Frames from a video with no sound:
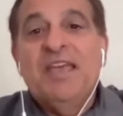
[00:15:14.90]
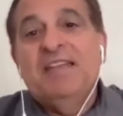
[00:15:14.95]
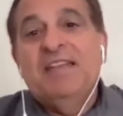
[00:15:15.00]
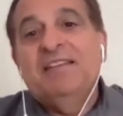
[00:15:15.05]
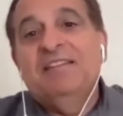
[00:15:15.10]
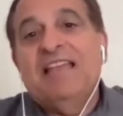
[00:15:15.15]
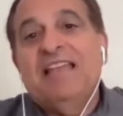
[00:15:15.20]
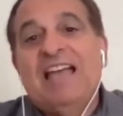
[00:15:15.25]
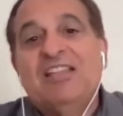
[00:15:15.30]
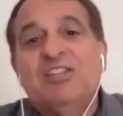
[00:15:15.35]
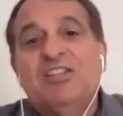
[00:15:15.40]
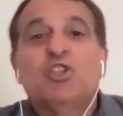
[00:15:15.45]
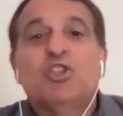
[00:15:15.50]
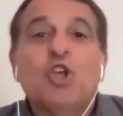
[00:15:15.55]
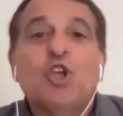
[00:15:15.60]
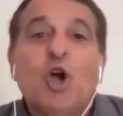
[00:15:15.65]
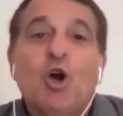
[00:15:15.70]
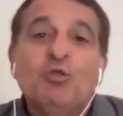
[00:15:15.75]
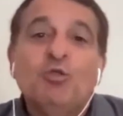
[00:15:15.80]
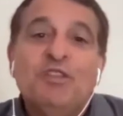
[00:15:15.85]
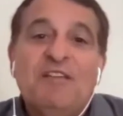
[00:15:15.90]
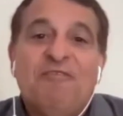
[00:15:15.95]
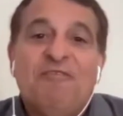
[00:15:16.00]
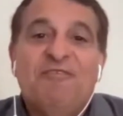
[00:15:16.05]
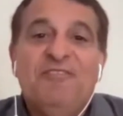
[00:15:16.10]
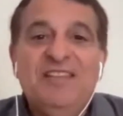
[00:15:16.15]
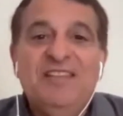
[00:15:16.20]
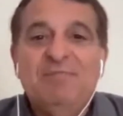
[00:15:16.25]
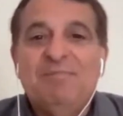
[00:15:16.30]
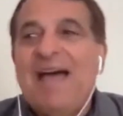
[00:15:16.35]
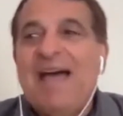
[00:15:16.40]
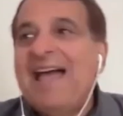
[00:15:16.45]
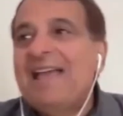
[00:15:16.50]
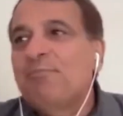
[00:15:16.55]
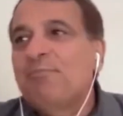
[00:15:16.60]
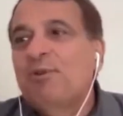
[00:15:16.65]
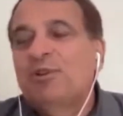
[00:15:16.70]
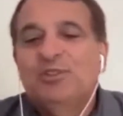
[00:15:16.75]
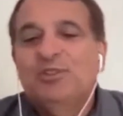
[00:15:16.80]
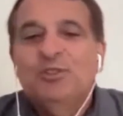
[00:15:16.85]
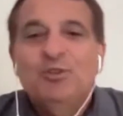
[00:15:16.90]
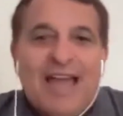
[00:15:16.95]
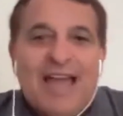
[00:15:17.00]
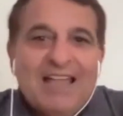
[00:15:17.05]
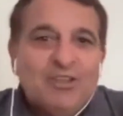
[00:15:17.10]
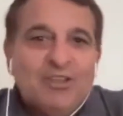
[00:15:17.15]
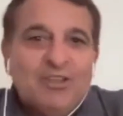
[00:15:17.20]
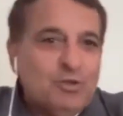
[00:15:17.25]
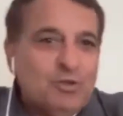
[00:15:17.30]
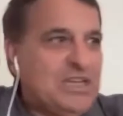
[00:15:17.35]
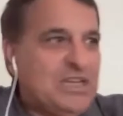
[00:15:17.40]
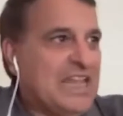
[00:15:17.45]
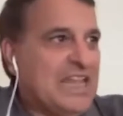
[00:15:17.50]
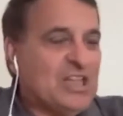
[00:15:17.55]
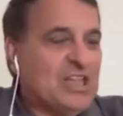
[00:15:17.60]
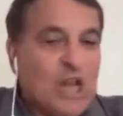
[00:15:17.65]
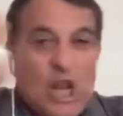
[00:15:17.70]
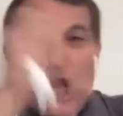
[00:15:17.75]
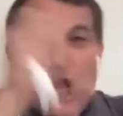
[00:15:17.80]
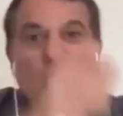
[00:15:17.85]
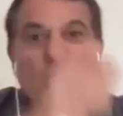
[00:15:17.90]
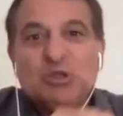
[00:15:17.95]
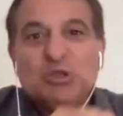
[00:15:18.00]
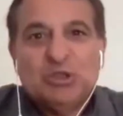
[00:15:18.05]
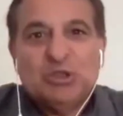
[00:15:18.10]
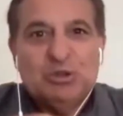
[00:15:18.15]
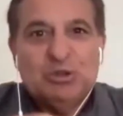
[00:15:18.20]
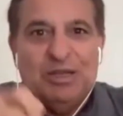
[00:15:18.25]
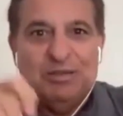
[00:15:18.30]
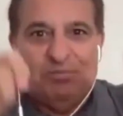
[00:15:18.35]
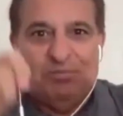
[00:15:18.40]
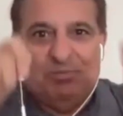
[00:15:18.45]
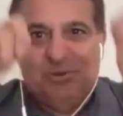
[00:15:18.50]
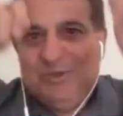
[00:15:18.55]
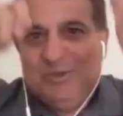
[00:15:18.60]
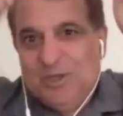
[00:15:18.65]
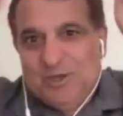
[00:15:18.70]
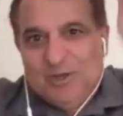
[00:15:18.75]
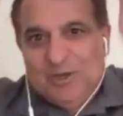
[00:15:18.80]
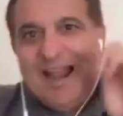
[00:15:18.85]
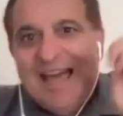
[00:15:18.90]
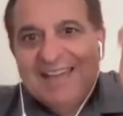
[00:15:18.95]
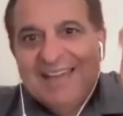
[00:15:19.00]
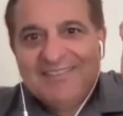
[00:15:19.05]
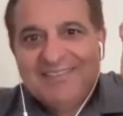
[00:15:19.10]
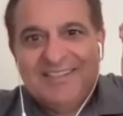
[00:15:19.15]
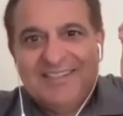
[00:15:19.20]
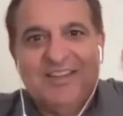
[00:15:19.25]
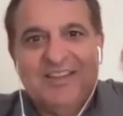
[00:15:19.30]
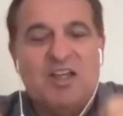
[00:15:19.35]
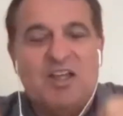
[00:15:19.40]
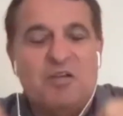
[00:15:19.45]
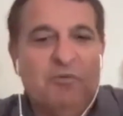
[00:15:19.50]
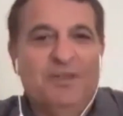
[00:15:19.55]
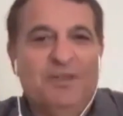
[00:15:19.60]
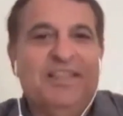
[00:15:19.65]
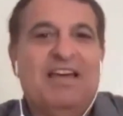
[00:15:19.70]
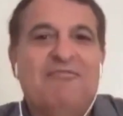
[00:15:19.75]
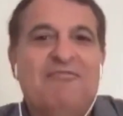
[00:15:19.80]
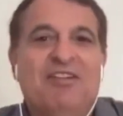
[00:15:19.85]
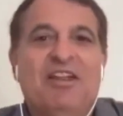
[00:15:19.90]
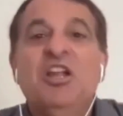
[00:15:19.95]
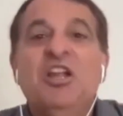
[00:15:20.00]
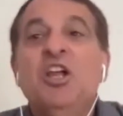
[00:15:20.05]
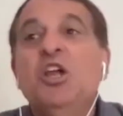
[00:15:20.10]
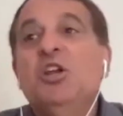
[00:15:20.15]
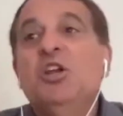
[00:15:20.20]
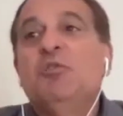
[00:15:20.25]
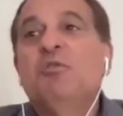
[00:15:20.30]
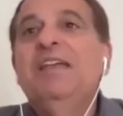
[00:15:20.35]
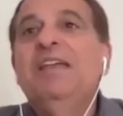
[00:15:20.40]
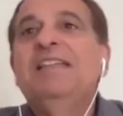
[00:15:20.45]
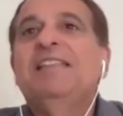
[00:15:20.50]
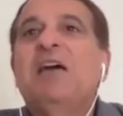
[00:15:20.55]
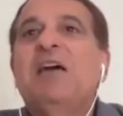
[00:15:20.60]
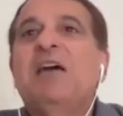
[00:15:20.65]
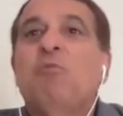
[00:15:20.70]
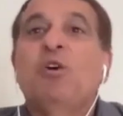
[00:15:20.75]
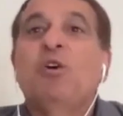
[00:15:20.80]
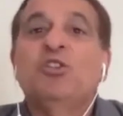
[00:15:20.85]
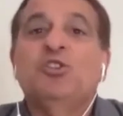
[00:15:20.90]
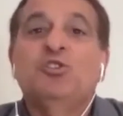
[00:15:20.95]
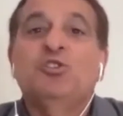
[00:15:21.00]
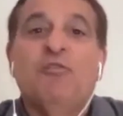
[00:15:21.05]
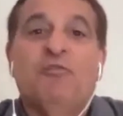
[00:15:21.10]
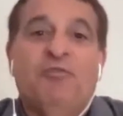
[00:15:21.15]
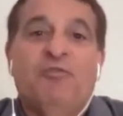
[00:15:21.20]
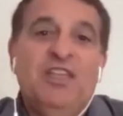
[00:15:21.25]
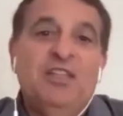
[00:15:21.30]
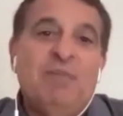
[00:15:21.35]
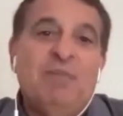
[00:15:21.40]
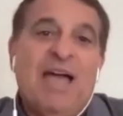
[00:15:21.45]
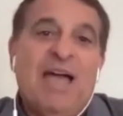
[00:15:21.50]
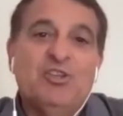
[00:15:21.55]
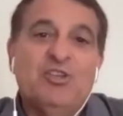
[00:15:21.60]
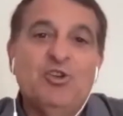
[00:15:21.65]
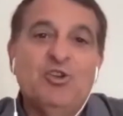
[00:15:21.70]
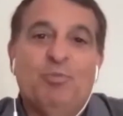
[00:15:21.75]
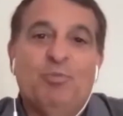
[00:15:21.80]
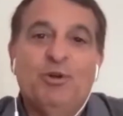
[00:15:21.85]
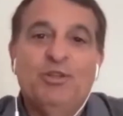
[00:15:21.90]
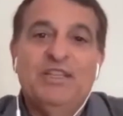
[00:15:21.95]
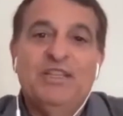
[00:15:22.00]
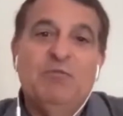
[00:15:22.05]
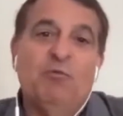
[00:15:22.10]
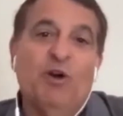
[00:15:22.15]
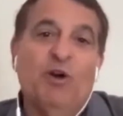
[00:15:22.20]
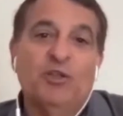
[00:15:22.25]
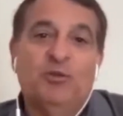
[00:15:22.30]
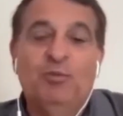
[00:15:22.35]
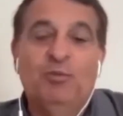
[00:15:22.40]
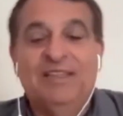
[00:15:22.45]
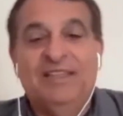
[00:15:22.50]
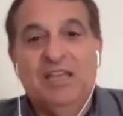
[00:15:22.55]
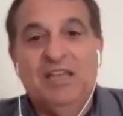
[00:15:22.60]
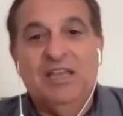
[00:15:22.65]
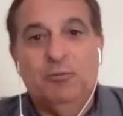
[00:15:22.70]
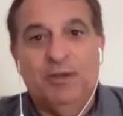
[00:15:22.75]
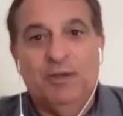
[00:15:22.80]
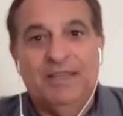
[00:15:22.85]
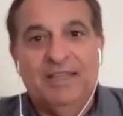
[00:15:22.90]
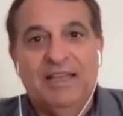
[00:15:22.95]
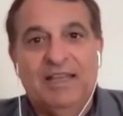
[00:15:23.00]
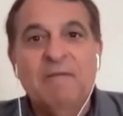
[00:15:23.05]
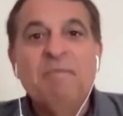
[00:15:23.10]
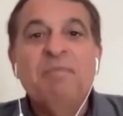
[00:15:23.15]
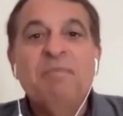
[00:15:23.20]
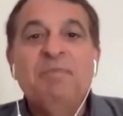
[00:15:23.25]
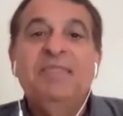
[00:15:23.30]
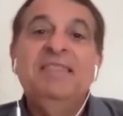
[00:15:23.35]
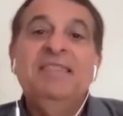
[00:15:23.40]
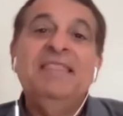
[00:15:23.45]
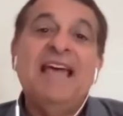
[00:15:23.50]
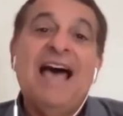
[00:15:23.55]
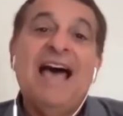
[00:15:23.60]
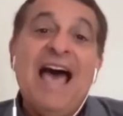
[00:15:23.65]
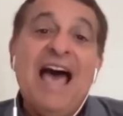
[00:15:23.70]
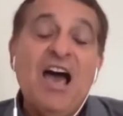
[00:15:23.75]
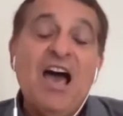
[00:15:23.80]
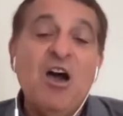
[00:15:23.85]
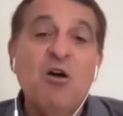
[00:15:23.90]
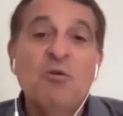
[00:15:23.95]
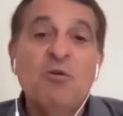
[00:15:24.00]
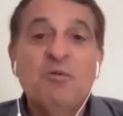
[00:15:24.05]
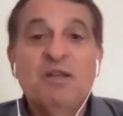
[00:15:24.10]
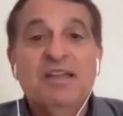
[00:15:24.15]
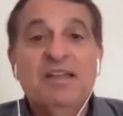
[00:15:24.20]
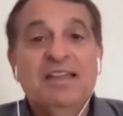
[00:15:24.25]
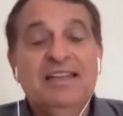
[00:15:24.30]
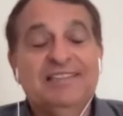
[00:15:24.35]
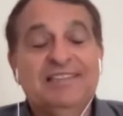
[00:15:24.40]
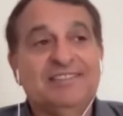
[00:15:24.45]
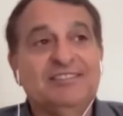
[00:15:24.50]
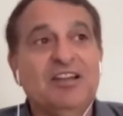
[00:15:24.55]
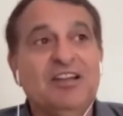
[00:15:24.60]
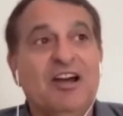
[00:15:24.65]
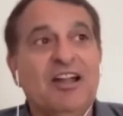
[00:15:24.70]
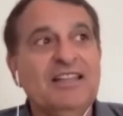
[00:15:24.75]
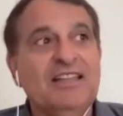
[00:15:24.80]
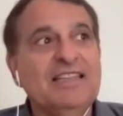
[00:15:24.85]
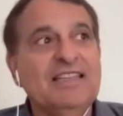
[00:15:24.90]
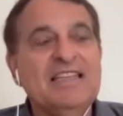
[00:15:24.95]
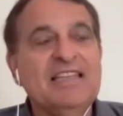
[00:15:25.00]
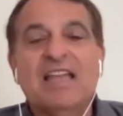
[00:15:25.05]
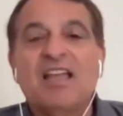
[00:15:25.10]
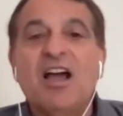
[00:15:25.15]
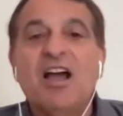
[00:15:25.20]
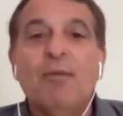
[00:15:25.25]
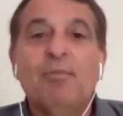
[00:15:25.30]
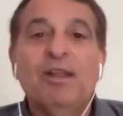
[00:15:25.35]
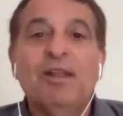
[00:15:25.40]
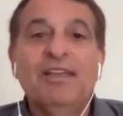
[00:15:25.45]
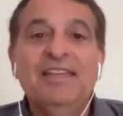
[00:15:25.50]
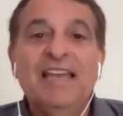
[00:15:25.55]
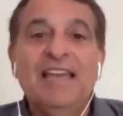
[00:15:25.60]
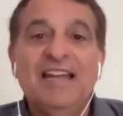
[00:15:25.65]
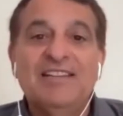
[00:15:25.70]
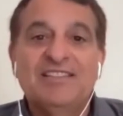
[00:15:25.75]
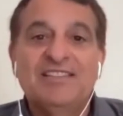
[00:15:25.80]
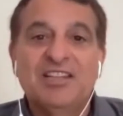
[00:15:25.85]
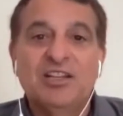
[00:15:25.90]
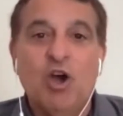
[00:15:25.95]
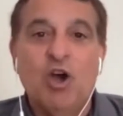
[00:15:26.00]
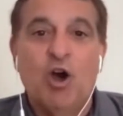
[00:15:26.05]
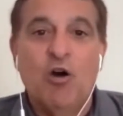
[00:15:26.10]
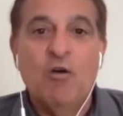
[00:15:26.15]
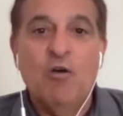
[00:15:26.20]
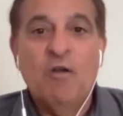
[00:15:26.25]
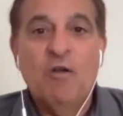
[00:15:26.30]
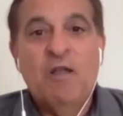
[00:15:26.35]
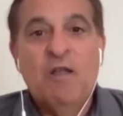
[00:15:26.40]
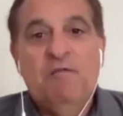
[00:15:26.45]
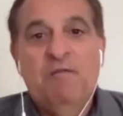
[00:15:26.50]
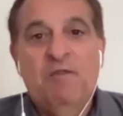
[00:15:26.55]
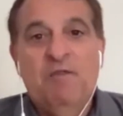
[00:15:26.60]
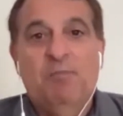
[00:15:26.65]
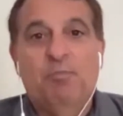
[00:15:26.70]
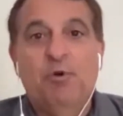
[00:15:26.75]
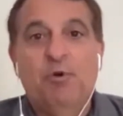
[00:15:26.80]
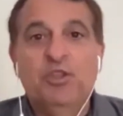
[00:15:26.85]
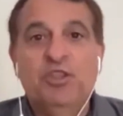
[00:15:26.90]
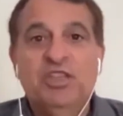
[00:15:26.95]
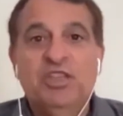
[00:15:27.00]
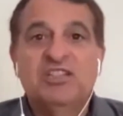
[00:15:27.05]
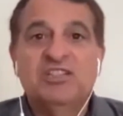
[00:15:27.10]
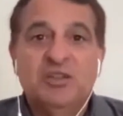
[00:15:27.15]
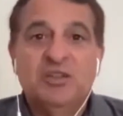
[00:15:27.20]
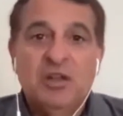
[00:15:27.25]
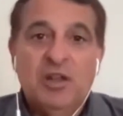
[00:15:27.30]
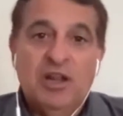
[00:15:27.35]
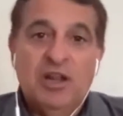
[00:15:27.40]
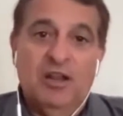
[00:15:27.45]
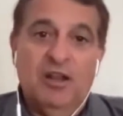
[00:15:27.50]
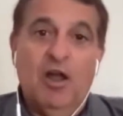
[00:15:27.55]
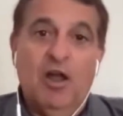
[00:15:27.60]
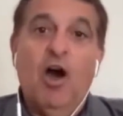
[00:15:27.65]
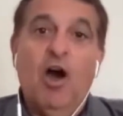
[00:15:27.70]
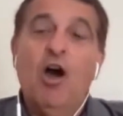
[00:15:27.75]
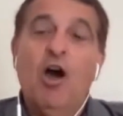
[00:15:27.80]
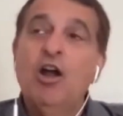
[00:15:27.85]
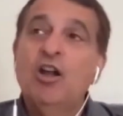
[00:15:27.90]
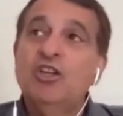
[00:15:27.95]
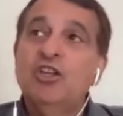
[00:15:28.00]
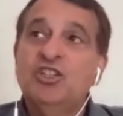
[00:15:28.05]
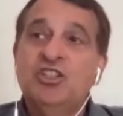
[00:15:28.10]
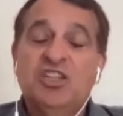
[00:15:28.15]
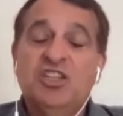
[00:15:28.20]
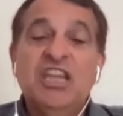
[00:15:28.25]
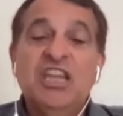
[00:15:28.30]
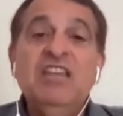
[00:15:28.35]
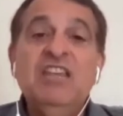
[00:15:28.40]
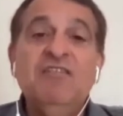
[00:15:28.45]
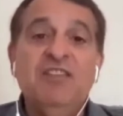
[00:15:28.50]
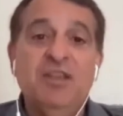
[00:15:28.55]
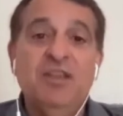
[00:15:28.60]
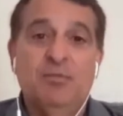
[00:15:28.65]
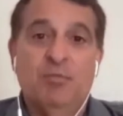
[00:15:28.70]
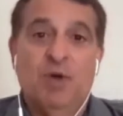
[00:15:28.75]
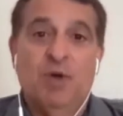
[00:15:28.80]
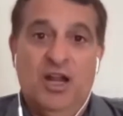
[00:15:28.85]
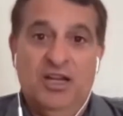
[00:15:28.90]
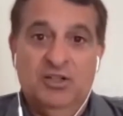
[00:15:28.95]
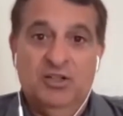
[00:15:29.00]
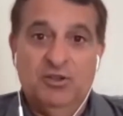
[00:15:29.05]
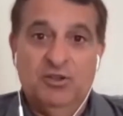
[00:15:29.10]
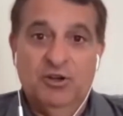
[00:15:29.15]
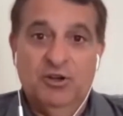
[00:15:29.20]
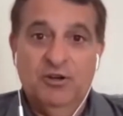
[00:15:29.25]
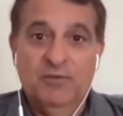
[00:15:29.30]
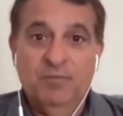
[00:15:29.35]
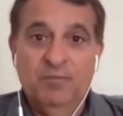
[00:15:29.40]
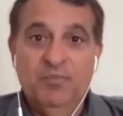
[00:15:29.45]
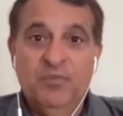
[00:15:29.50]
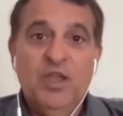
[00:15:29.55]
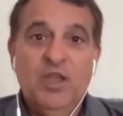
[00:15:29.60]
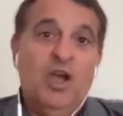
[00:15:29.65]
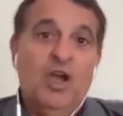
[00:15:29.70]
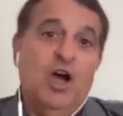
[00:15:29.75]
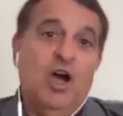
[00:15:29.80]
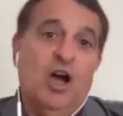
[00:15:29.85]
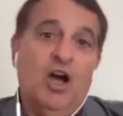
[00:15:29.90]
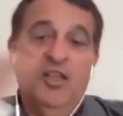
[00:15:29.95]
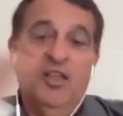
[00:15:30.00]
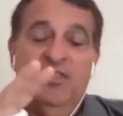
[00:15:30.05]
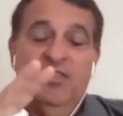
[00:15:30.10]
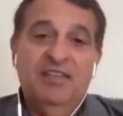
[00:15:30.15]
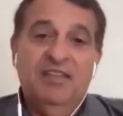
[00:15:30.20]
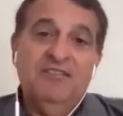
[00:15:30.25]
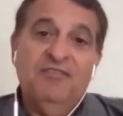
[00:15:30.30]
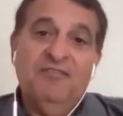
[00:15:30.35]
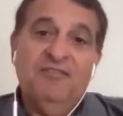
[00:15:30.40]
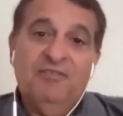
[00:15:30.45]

that showed the feedback, but you had to get close to it, put your glasses on, whatever, read that, what's your feedback you put in, what we did with it. Now, starting a couple of years ago, we put this large TV monitor on the